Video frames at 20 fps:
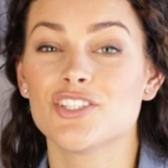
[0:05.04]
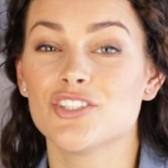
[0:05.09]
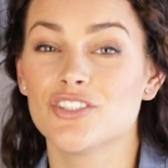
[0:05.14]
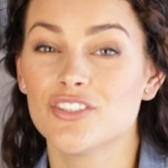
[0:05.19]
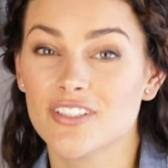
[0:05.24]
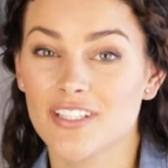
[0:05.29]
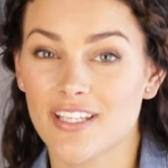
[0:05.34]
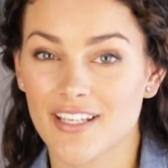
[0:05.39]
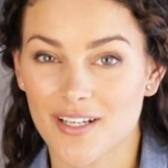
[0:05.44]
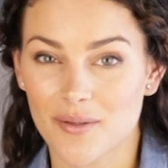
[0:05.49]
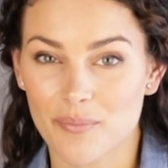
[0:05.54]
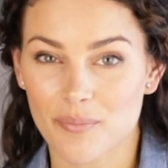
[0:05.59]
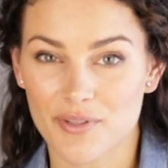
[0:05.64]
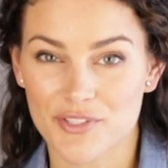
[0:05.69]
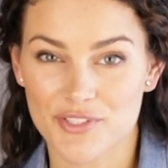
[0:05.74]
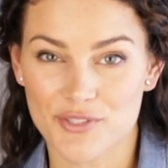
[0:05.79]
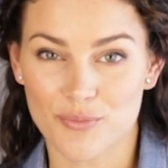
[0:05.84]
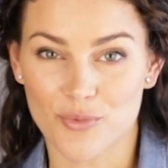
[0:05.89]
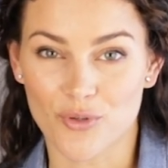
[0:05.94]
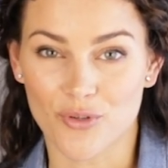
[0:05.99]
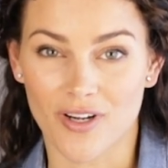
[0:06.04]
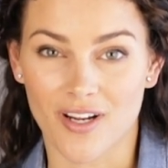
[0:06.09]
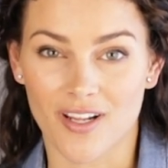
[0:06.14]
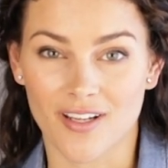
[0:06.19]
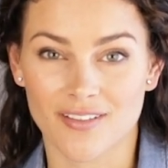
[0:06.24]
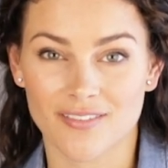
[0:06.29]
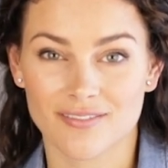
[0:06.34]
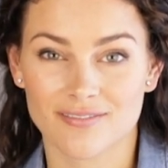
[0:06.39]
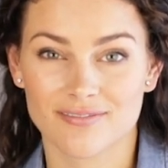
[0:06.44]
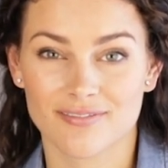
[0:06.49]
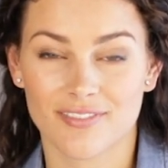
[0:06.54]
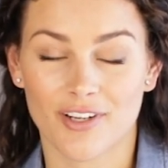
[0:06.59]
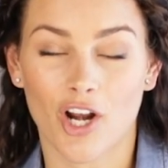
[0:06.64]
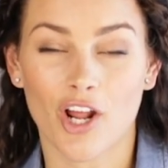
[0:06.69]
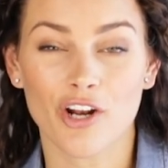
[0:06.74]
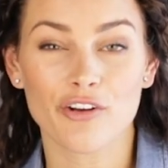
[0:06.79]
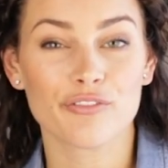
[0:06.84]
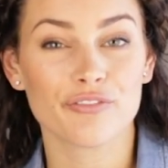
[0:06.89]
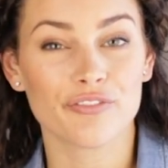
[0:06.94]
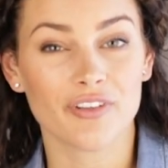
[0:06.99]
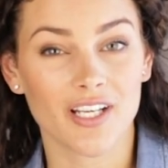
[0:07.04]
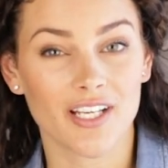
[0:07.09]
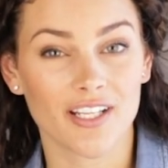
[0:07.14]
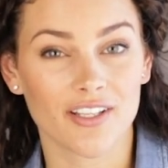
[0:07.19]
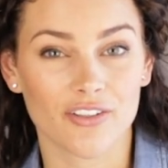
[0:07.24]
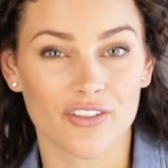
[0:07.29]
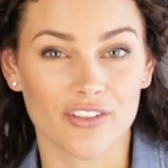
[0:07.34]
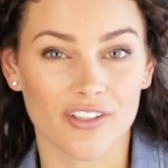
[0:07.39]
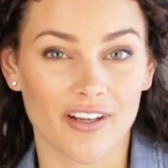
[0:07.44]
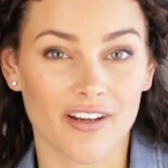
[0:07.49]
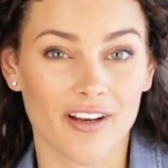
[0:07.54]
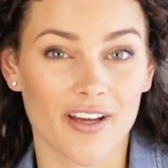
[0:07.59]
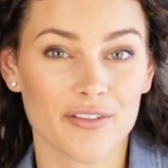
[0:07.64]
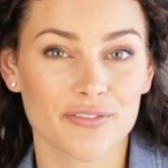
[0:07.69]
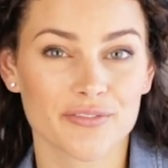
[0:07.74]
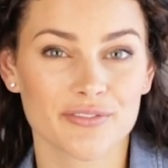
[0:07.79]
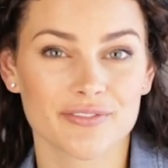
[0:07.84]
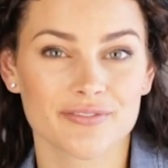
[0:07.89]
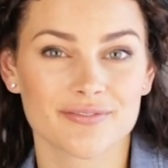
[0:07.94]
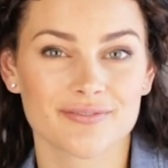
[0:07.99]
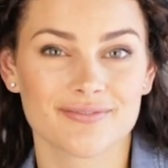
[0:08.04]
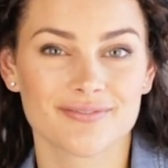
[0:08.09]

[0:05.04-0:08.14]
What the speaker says: Did you get up this morning not feeling good enough?